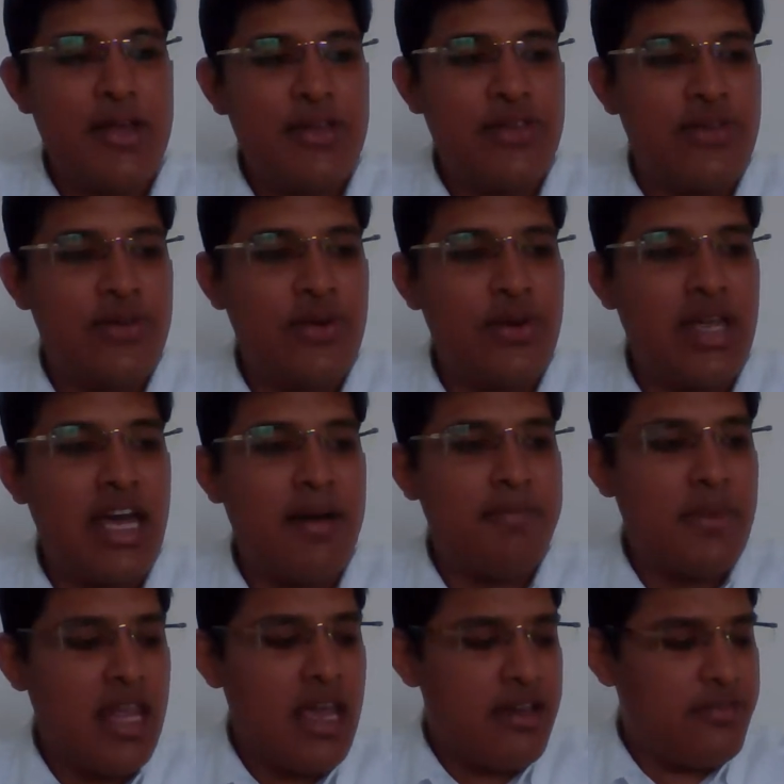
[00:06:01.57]
So yeah,
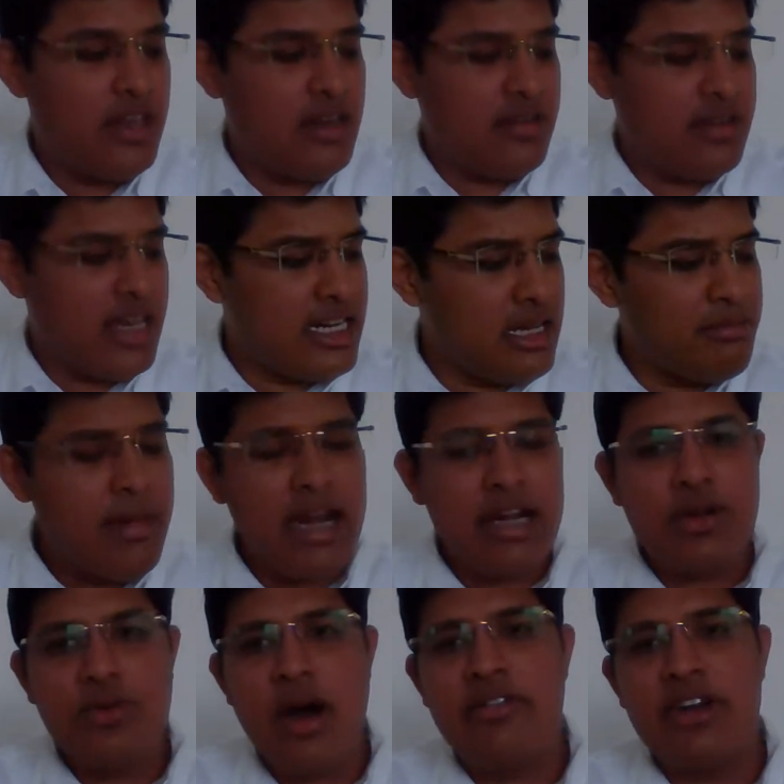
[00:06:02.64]
we getting
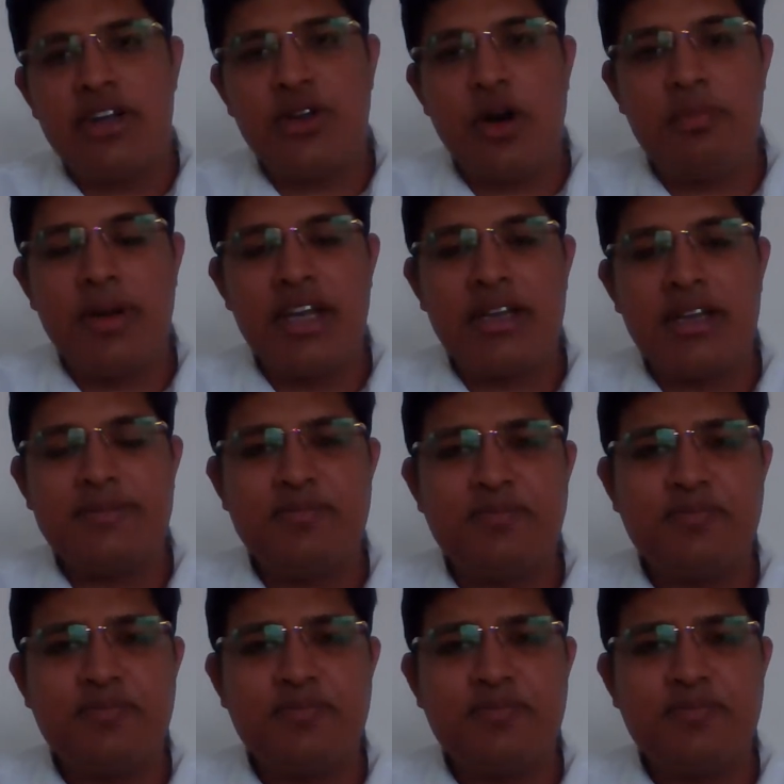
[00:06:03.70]
back to our topic.